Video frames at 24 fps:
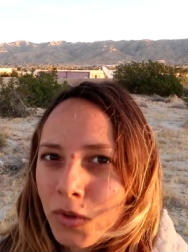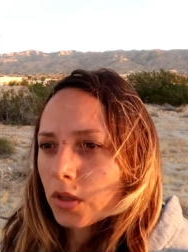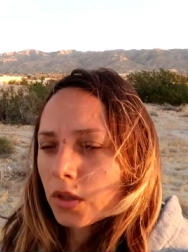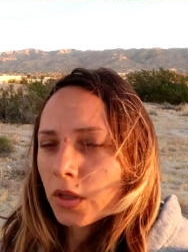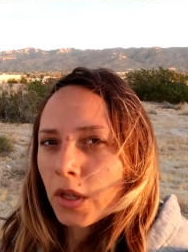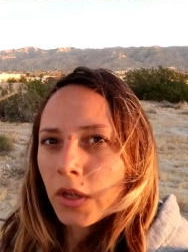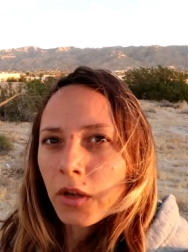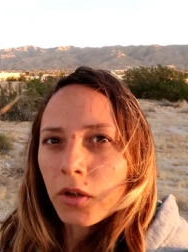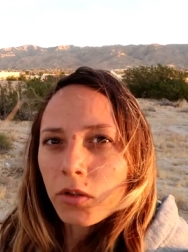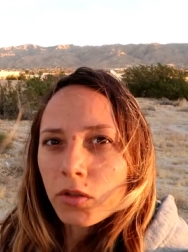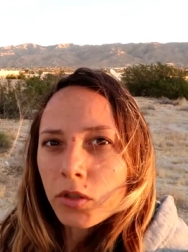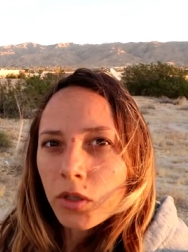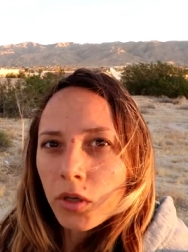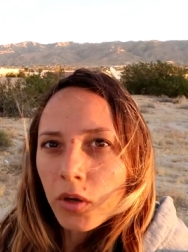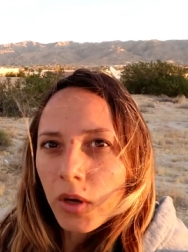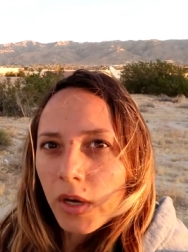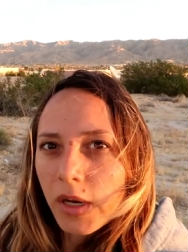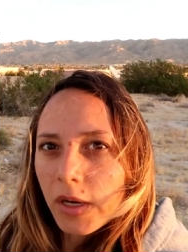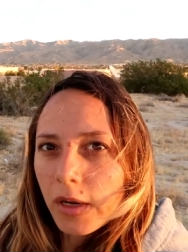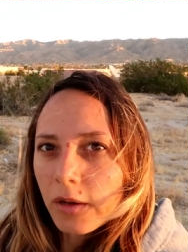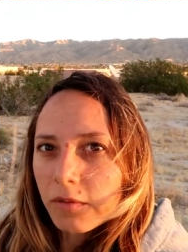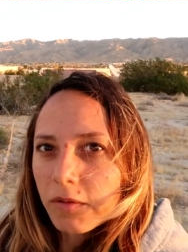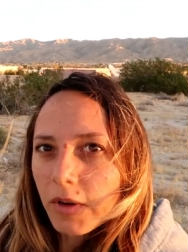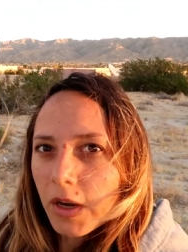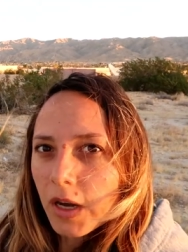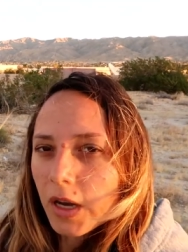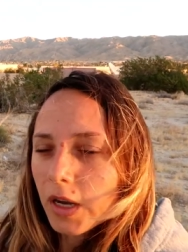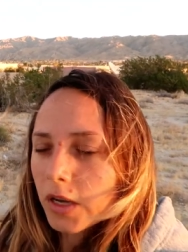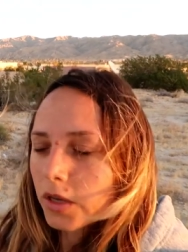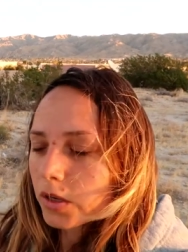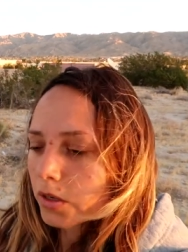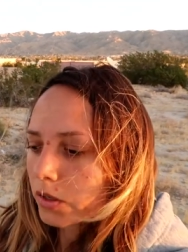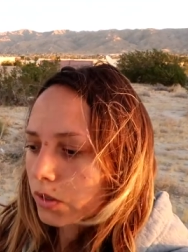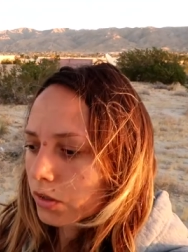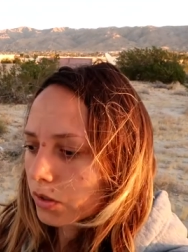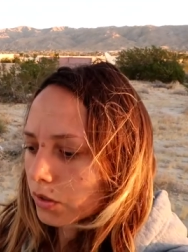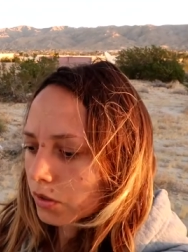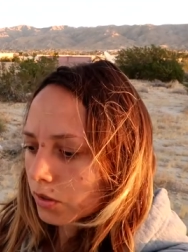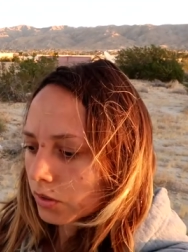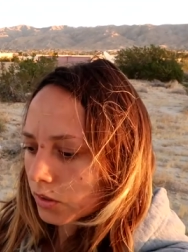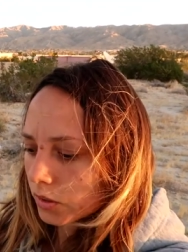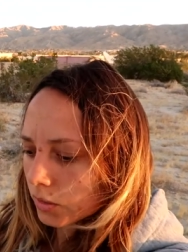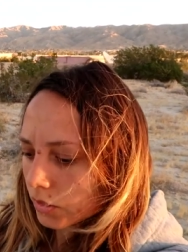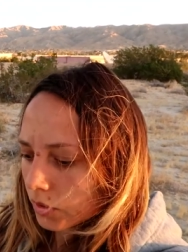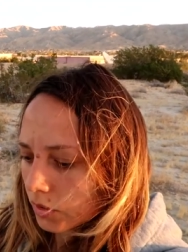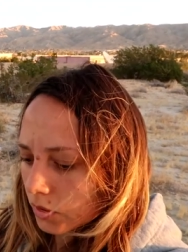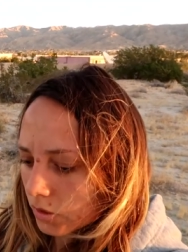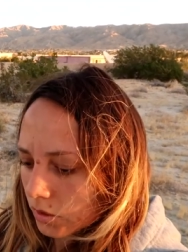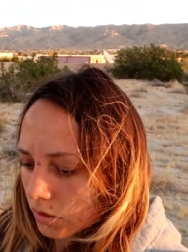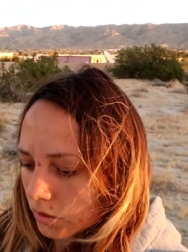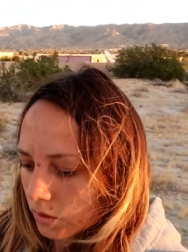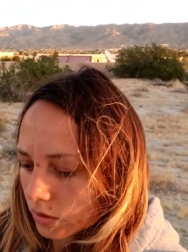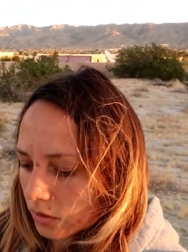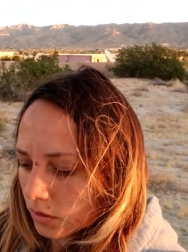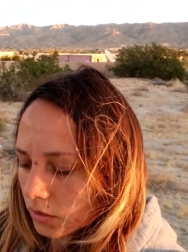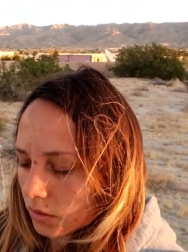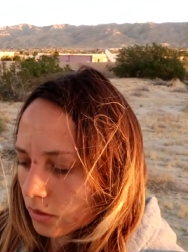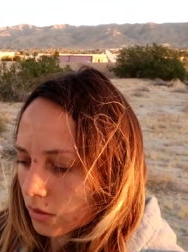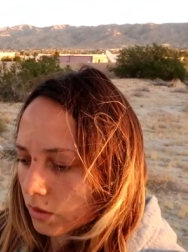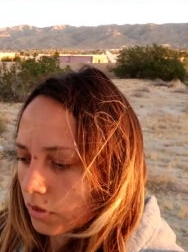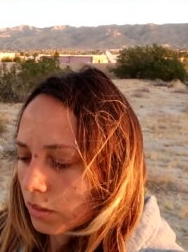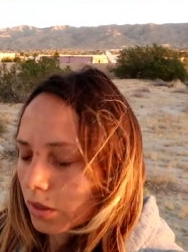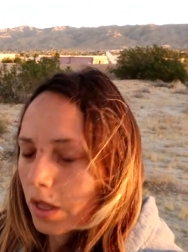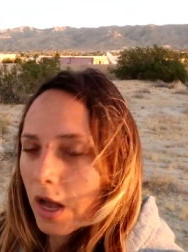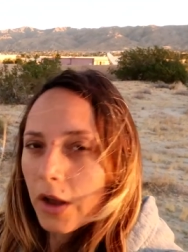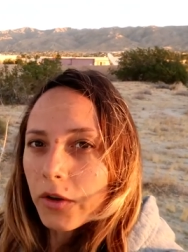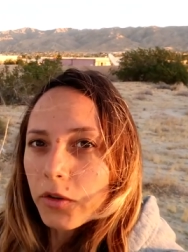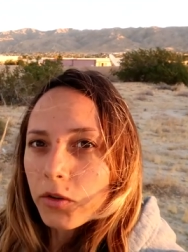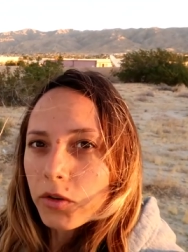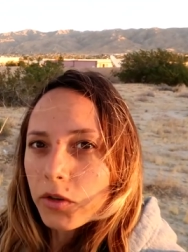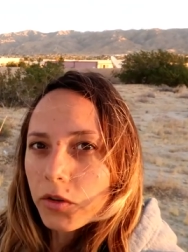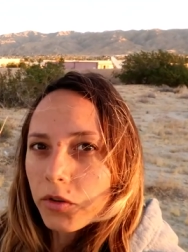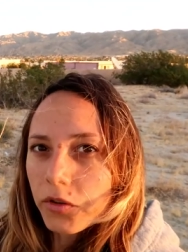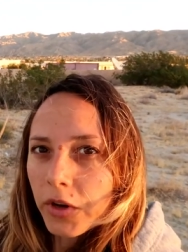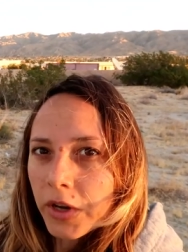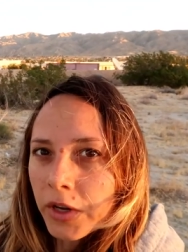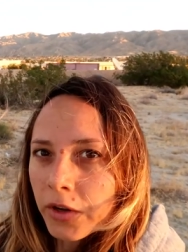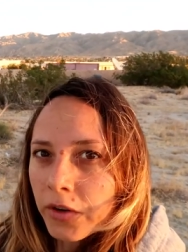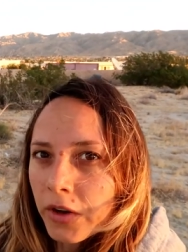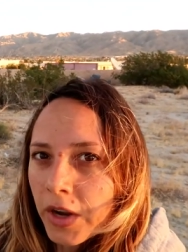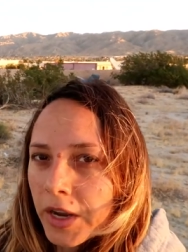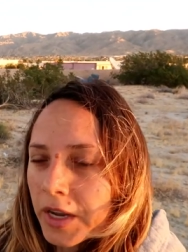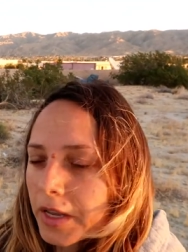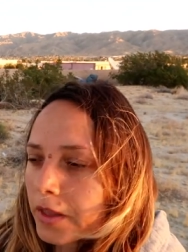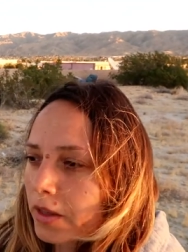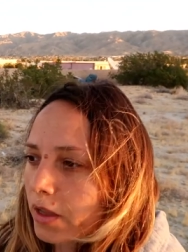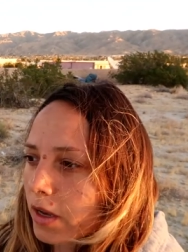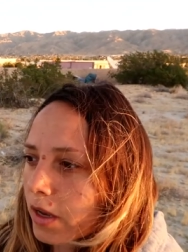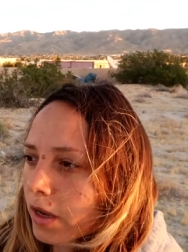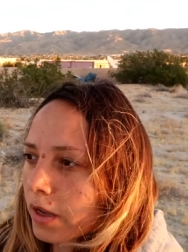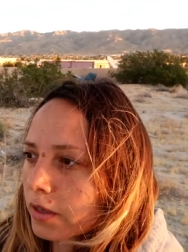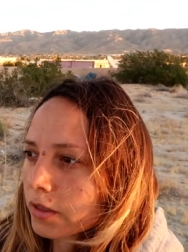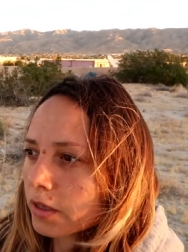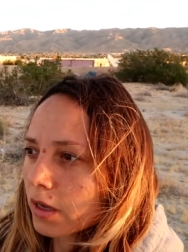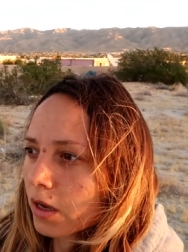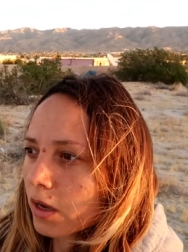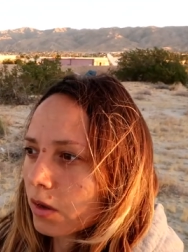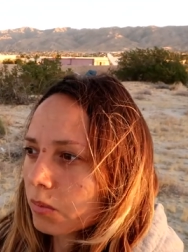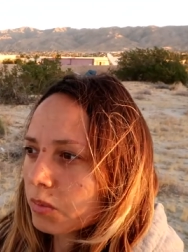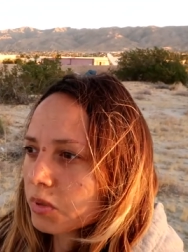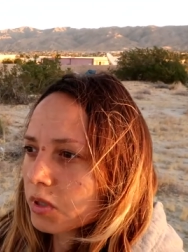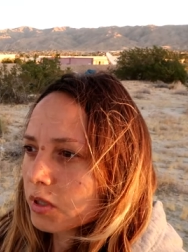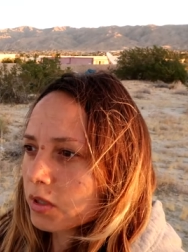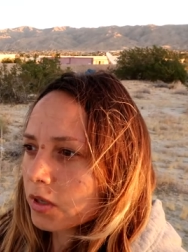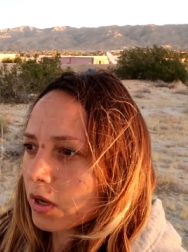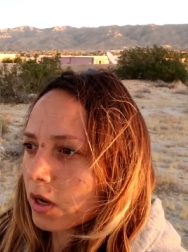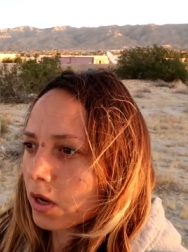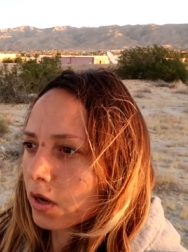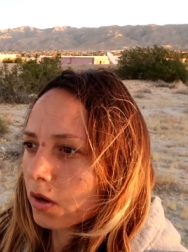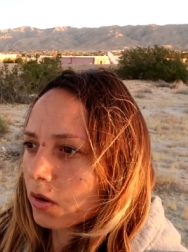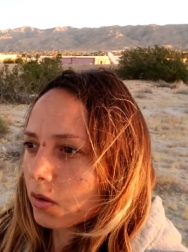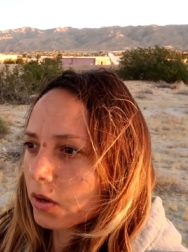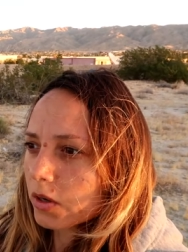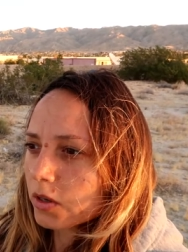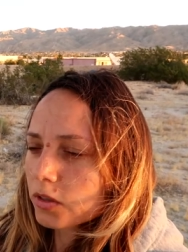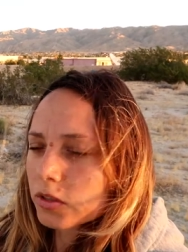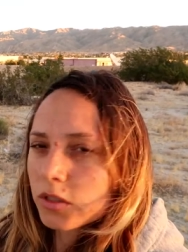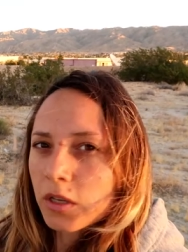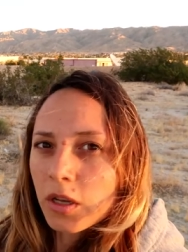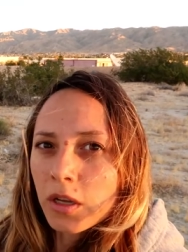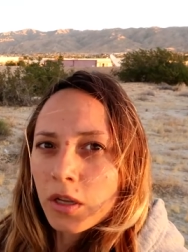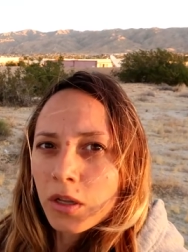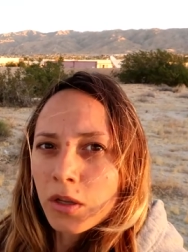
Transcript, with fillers: They also have, uh, allow you to drink right in the hot tub, so there's uh,